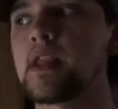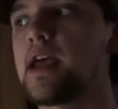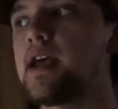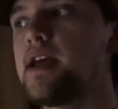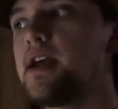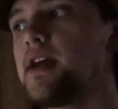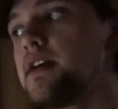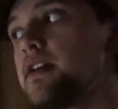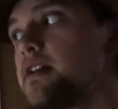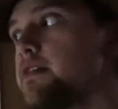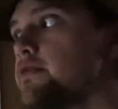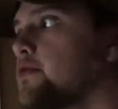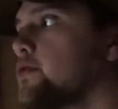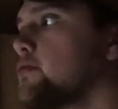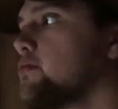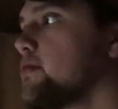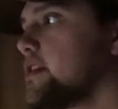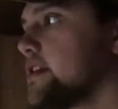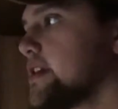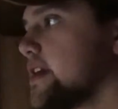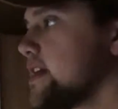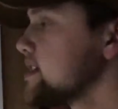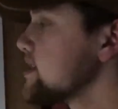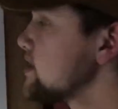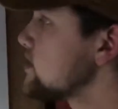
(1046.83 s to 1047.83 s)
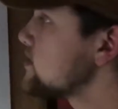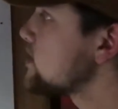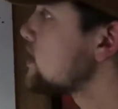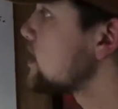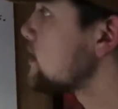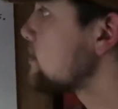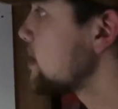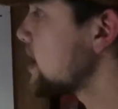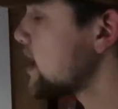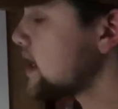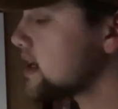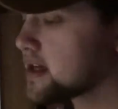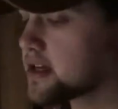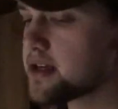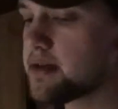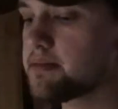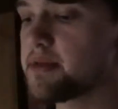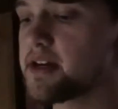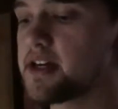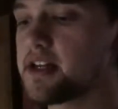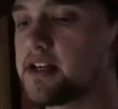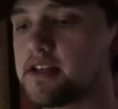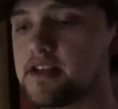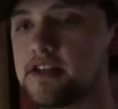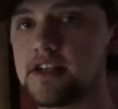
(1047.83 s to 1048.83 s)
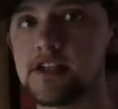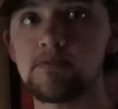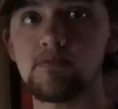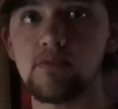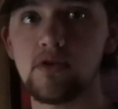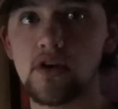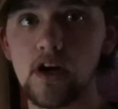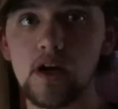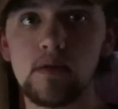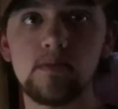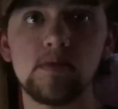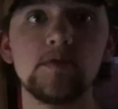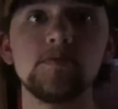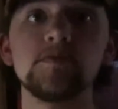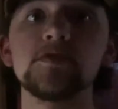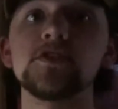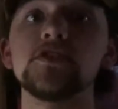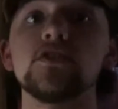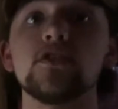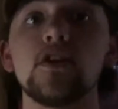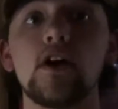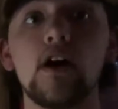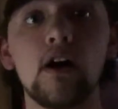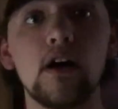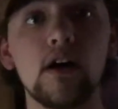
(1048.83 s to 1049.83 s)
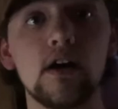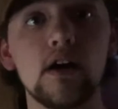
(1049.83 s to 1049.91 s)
And if you realize looking back at many of these problems, there's